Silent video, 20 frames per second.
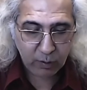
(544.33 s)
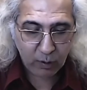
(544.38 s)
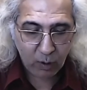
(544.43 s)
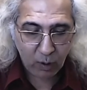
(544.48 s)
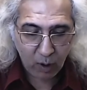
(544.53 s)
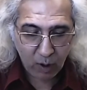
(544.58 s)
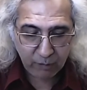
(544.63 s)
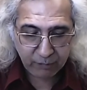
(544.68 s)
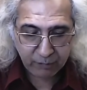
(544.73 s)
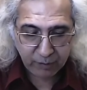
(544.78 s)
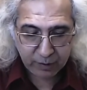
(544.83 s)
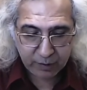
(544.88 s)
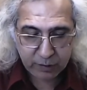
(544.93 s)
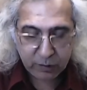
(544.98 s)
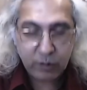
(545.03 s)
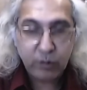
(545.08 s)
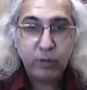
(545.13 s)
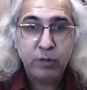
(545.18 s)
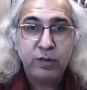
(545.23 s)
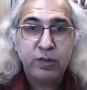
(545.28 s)
often
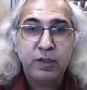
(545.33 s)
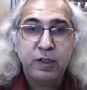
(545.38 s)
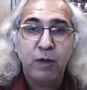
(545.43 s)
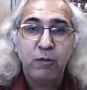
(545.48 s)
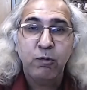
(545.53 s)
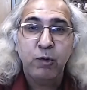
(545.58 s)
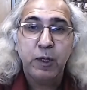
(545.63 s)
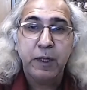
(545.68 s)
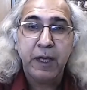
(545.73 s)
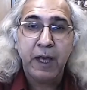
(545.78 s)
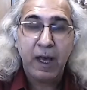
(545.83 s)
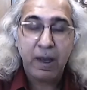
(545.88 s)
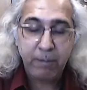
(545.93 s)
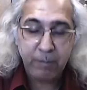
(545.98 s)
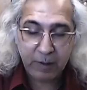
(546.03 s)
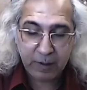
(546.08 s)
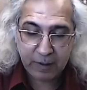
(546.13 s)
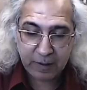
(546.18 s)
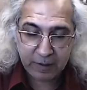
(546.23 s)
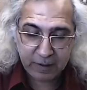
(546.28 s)
use the
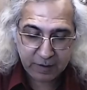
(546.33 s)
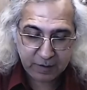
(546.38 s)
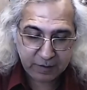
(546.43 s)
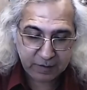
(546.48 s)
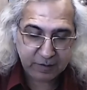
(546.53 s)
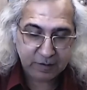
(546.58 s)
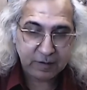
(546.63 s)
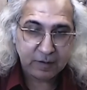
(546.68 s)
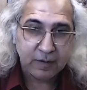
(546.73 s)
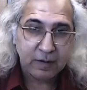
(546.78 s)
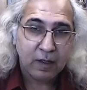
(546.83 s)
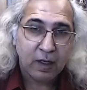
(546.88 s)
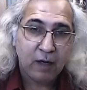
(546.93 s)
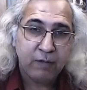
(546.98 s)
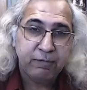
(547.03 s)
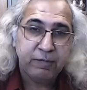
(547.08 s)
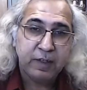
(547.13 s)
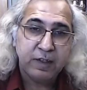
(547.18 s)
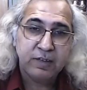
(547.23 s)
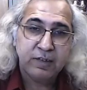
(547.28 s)
vocabularies
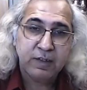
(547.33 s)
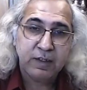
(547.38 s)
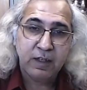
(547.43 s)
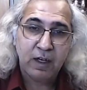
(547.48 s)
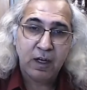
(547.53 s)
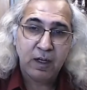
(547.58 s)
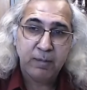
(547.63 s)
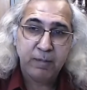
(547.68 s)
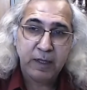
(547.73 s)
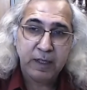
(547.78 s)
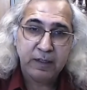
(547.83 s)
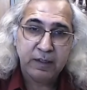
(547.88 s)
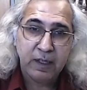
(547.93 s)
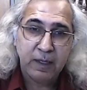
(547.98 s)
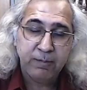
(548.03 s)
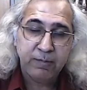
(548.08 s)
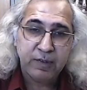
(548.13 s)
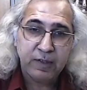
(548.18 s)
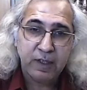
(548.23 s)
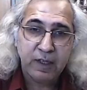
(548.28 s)
of describing
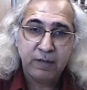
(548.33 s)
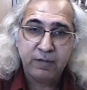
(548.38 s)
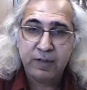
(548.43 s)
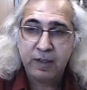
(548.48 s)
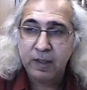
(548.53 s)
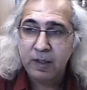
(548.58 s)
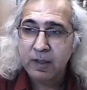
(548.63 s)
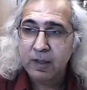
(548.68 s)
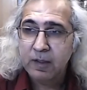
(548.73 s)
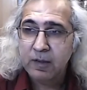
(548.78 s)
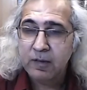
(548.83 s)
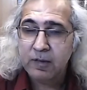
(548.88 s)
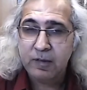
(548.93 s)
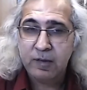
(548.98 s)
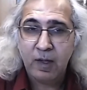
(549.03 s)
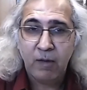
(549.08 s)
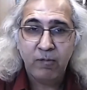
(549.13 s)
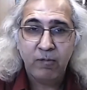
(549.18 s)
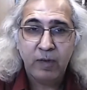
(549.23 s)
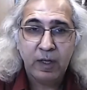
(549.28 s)
themselves
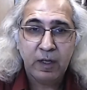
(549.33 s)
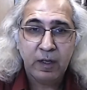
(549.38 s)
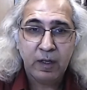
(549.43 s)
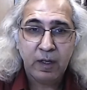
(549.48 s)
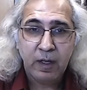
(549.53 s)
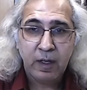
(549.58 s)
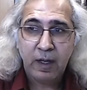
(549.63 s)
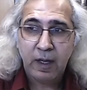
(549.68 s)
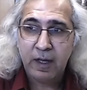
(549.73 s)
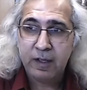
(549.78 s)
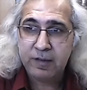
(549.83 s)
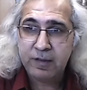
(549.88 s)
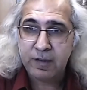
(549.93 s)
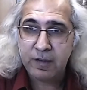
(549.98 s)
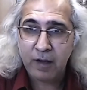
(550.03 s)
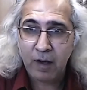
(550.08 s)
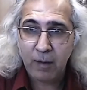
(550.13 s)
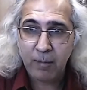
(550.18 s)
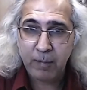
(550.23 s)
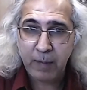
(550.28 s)
somewhere as
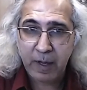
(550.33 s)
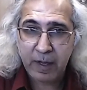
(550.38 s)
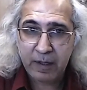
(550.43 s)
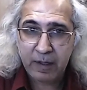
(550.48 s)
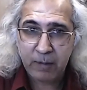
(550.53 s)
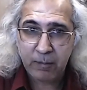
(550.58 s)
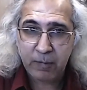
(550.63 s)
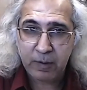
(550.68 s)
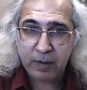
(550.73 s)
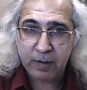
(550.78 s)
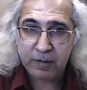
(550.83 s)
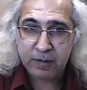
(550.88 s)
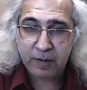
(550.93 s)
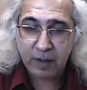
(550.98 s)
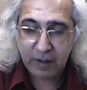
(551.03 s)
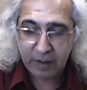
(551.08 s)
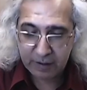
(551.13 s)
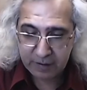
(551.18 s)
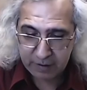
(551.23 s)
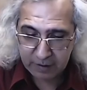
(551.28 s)
dumb animals,
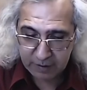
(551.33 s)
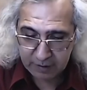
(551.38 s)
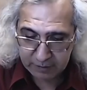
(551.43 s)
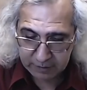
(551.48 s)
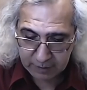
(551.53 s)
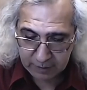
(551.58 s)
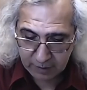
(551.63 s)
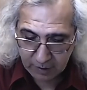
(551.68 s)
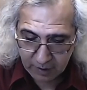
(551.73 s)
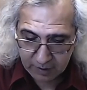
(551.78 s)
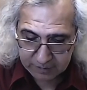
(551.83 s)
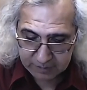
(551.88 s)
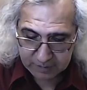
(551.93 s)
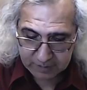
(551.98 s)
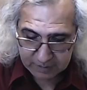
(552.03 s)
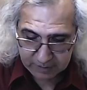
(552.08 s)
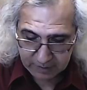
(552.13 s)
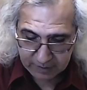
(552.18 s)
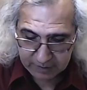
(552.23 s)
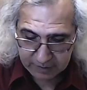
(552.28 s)
right? And the
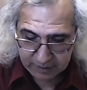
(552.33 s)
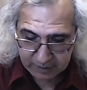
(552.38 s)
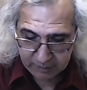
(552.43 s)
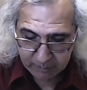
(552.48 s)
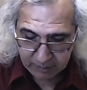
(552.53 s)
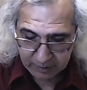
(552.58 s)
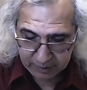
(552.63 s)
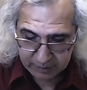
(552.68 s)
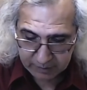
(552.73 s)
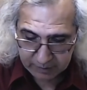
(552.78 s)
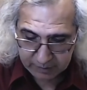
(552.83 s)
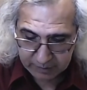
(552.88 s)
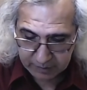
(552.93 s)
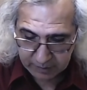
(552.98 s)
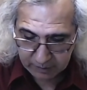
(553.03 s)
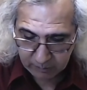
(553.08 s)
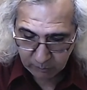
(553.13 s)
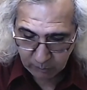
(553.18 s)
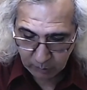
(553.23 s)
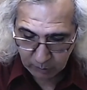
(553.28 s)
last line in my
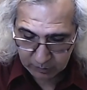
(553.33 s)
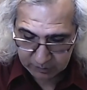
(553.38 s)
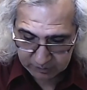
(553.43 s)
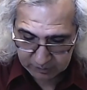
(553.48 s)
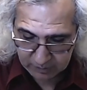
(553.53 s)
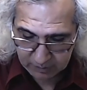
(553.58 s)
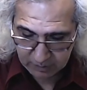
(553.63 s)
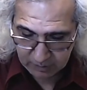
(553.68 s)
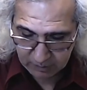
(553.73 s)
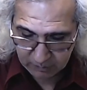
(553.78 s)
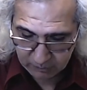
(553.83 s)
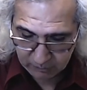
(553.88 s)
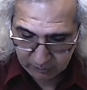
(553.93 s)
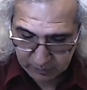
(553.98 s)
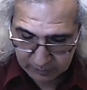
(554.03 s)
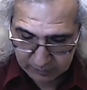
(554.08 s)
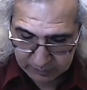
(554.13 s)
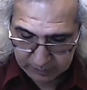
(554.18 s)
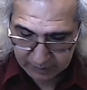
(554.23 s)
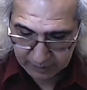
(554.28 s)
reading was
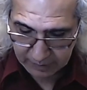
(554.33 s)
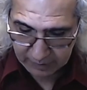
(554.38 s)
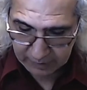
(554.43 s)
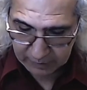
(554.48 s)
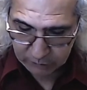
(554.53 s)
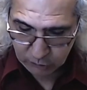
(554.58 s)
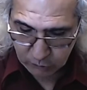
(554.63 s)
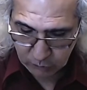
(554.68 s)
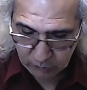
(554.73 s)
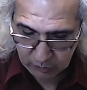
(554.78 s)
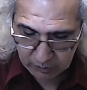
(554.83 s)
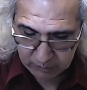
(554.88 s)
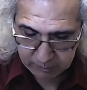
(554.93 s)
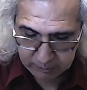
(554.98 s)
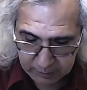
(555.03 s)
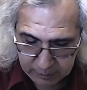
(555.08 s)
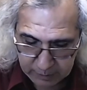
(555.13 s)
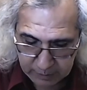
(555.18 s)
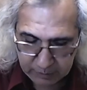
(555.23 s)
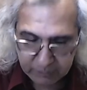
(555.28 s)
where they actually
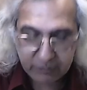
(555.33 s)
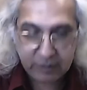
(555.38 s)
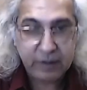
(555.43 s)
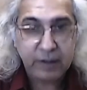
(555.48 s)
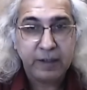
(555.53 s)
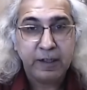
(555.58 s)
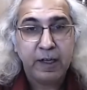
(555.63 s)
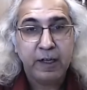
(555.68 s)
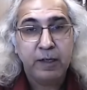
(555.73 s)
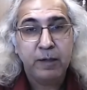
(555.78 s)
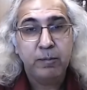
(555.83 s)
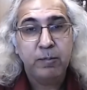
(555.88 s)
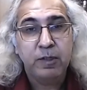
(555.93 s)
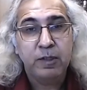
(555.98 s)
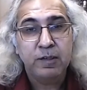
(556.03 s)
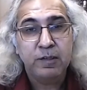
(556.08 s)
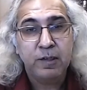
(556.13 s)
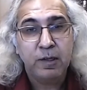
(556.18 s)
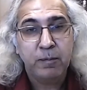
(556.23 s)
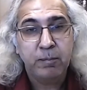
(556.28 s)
believes that
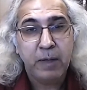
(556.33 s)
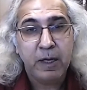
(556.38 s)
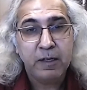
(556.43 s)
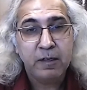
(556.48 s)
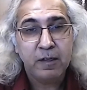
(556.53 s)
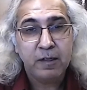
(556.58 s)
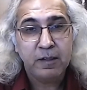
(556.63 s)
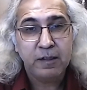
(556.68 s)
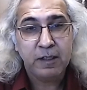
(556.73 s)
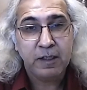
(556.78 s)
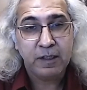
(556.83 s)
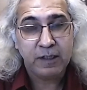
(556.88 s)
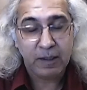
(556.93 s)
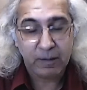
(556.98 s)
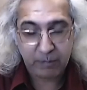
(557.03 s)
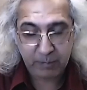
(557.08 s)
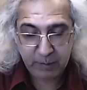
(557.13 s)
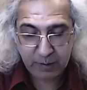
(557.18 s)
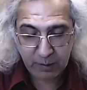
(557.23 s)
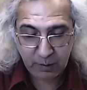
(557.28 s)
animals are better than
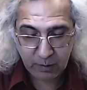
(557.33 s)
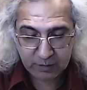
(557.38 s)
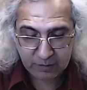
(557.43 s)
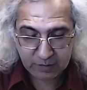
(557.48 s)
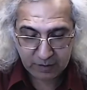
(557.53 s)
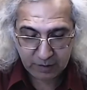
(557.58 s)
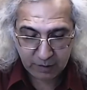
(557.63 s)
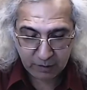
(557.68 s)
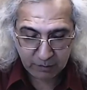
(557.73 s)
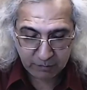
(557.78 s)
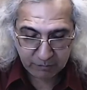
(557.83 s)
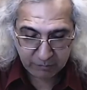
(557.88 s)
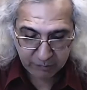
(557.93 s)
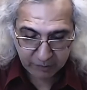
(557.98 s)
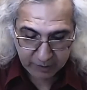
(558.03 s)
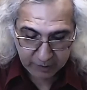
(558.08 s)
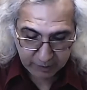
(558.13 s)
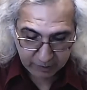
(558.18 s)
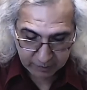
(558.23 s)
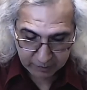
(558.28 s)
them because they are
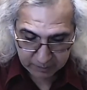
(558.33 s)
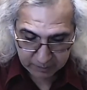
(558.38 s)
freer,